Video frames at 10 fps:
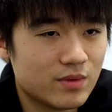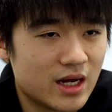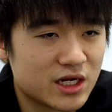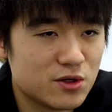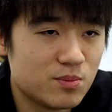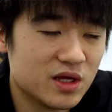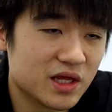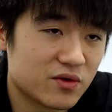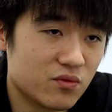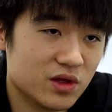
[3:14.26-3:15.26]
I could be
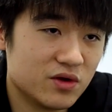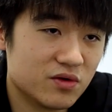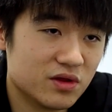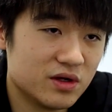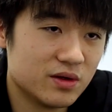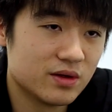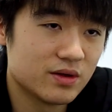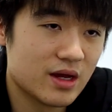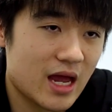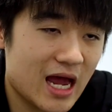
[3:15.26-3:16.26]
like really, really
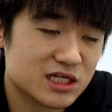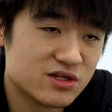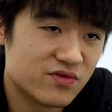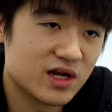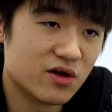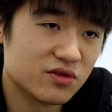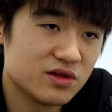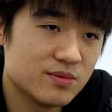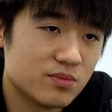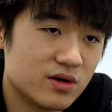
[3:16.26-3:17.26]
active and
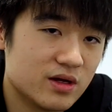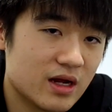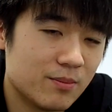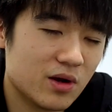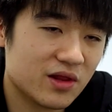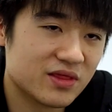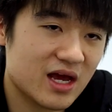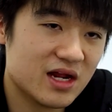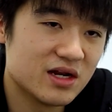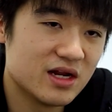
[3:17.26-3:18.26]
healthy, but I'm not
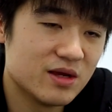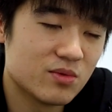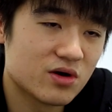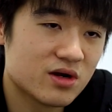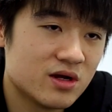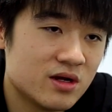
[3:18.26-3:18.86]
that anymore.